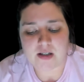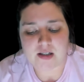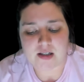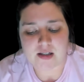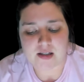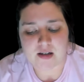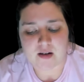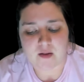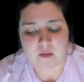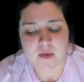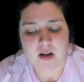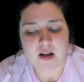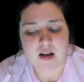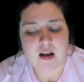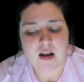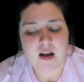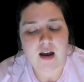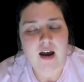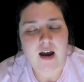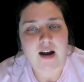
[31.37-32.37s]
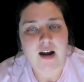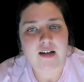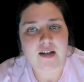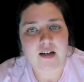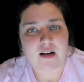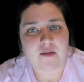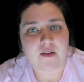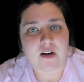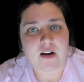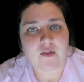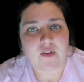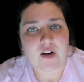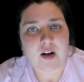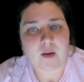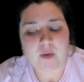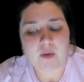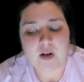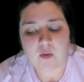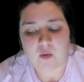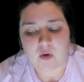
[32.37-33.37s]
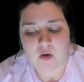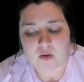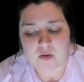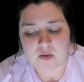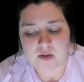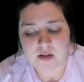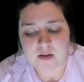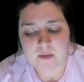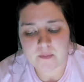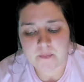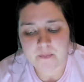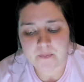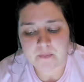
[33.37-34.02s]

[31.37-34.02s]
system, identify family roles,